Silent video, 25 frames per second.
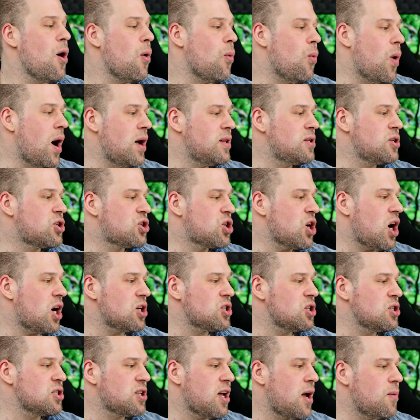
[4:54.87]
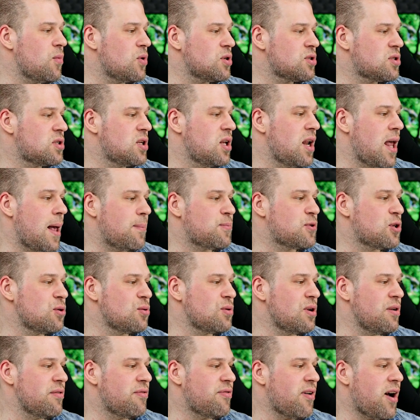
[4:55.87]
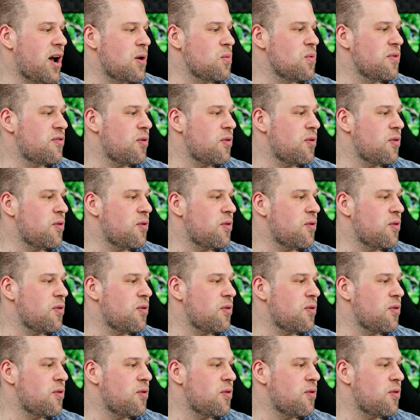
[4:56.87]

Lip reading: While the charging time was still absolutely fine